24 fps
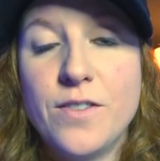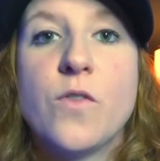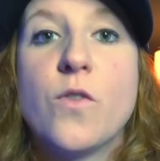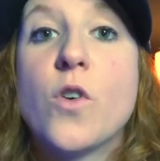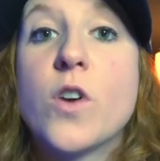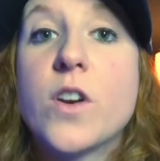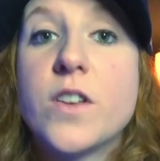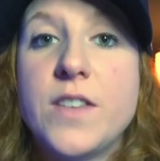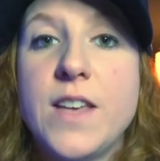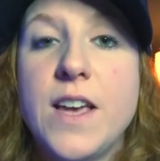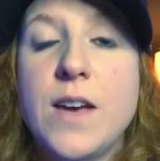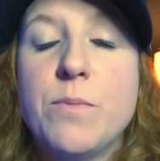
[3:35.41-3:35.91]
For
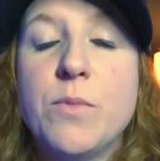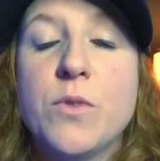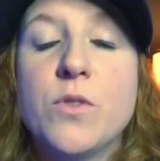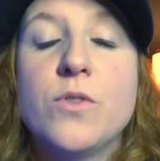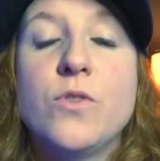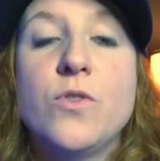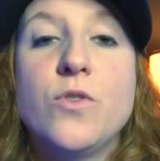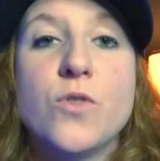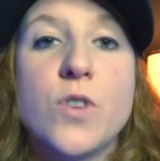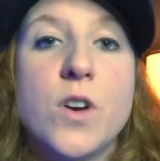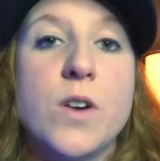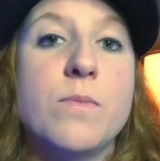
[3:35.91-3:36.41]
example,
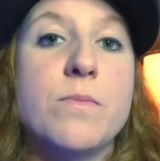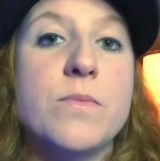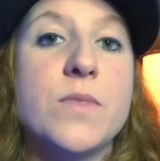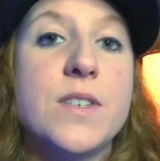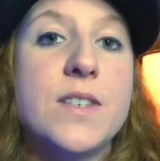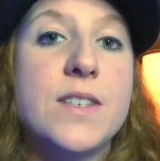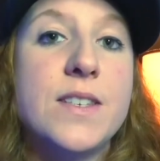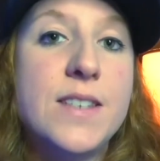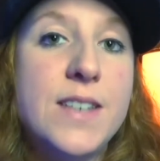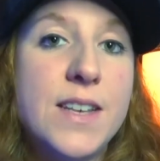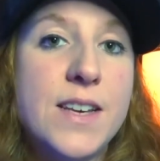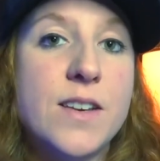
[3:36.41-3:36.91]
drum
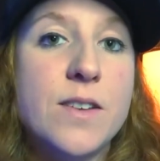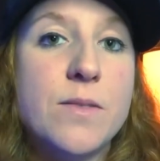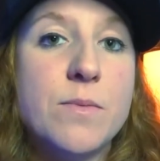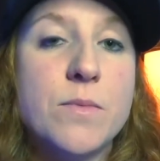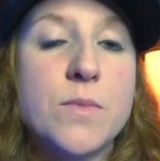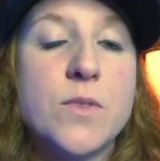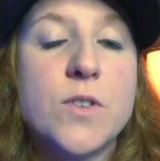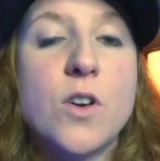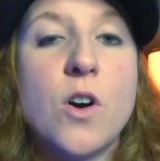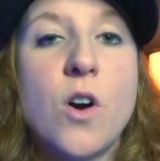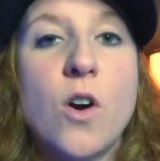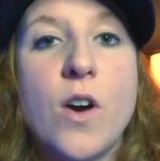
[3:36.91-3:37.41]

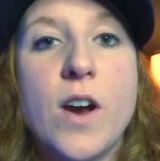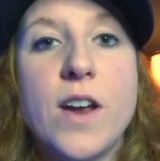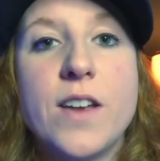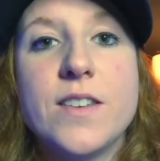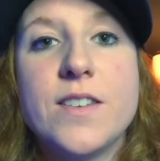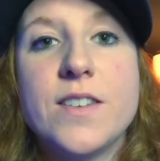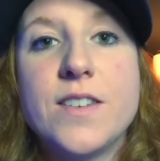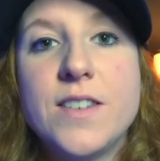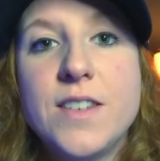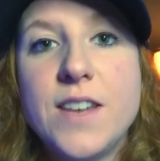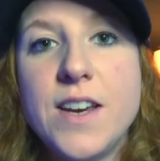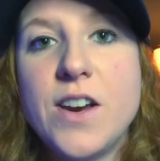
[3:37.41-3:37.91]
stems are a
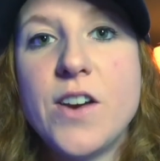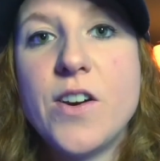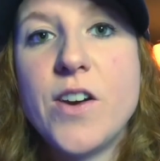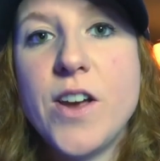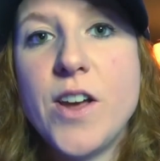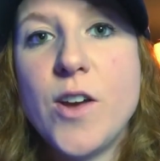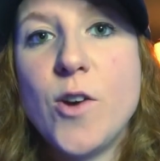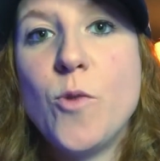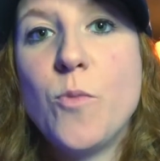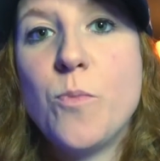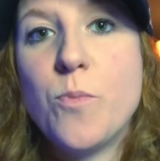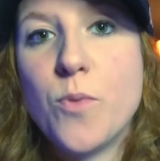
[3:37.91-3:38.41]

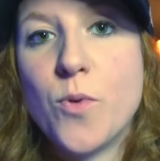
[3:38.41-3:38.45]
stereo